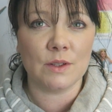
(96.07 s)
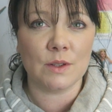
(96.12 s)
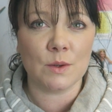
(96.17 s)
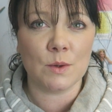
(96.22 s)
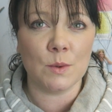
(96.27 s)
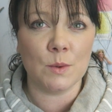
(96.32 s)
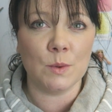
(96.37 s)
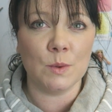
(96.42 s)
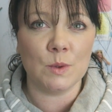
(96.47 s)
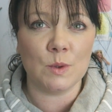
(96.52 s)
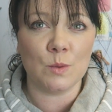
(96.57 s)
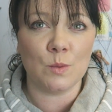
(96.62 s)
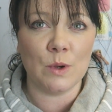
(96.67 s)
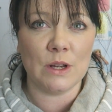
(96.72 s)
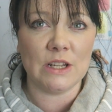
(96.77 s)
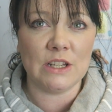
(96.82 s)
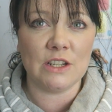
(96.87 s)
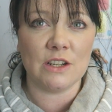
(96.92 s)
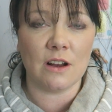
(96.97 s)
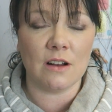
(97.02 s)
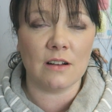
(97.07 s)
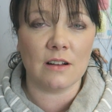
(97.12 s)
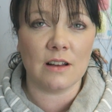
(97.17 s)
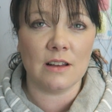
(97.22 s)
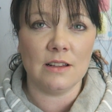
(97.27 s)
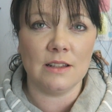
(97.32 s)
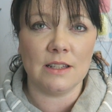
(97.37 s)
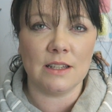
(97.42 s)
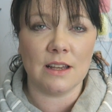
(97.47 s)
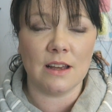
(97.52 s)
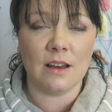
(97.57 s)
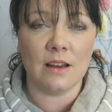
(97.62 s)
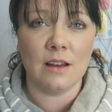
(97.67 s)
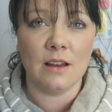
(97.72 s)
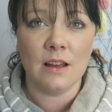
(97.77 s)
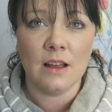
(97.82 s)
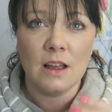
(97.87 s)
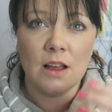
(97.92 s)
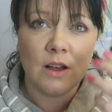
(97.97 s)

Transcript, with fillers: schools which are going to